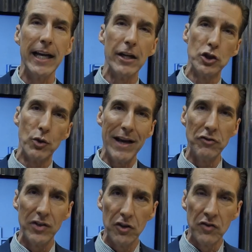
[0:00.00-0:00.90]
It
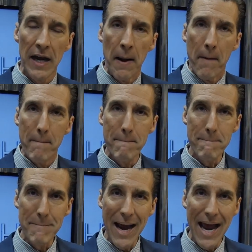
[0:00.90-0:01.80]
addresses
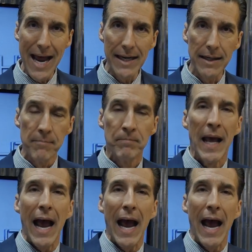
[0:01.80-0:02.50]
men